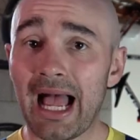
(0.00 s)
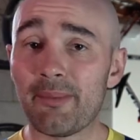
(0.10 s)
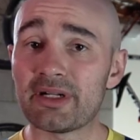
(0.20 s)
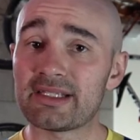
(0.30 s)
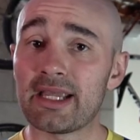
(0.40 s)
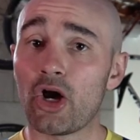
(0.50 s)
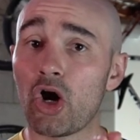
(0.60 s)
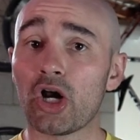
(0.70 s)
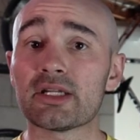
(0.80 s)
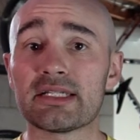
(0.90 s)
I'm gonna say a
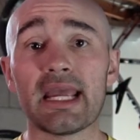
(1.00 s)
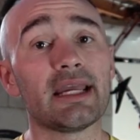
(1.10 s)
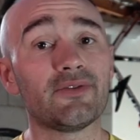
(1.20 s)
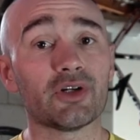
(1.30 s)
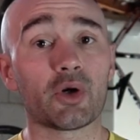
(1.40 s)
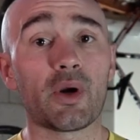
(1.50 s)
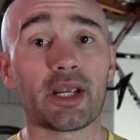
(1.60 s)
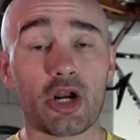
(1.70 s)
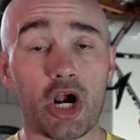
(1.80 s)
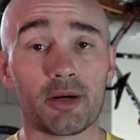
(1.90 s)
hard day, if you're
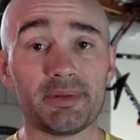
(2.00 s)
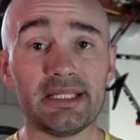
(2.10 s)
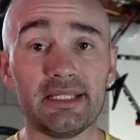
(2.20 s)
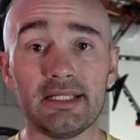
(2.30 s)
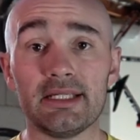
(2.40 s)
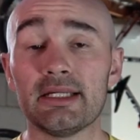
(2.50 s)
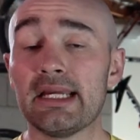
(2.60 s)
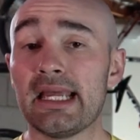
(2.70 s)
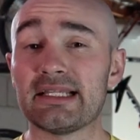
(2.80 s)
going on RPE,